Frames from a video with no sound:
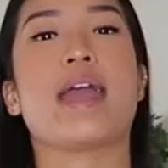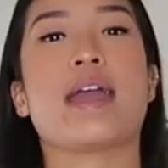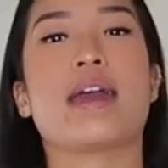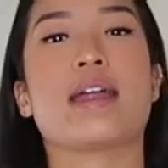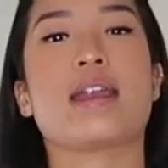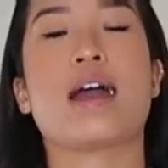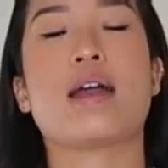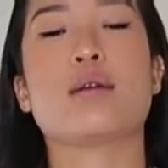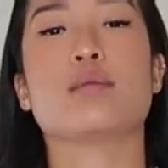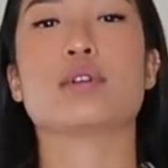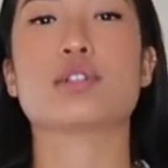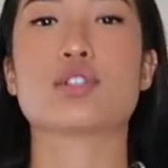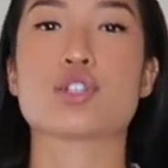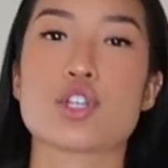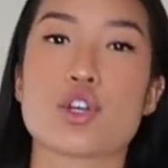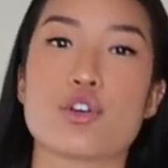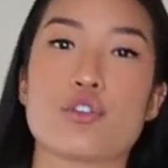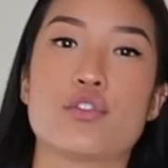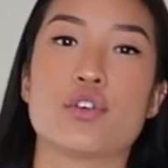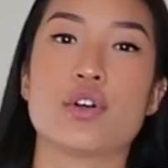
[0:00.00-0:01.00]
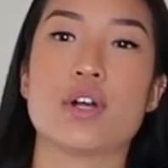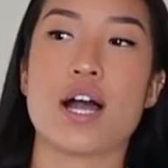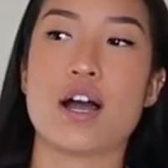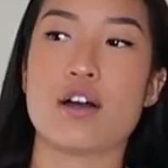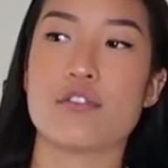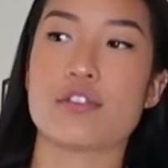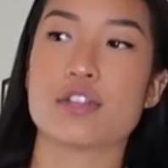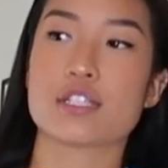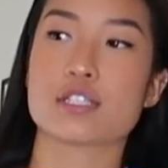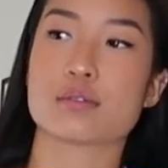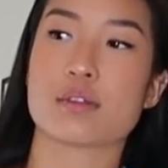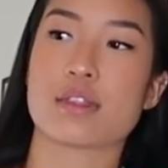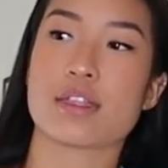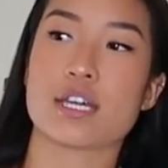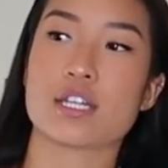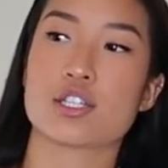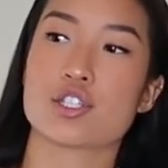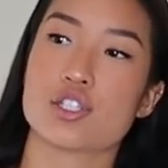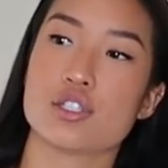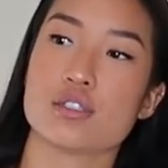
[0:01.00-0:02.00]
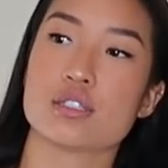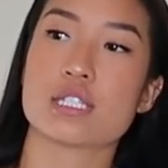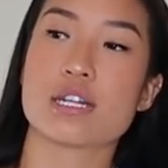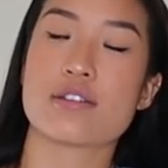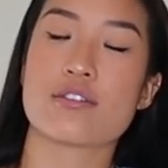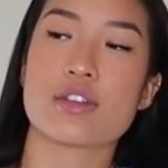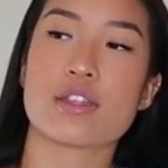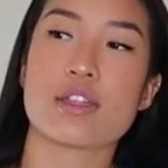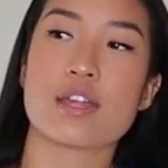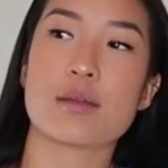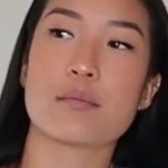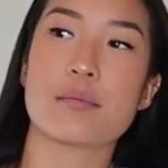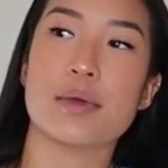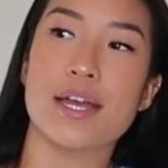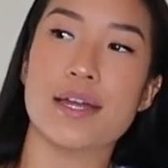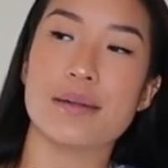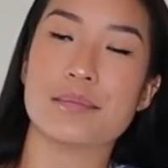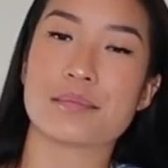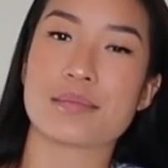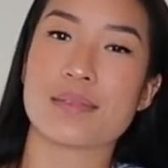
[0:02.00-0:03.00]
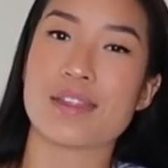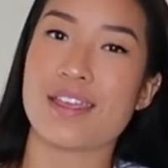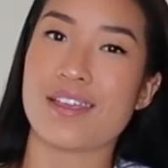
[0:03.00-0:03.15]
and I would show full outfits with like shoes and everything but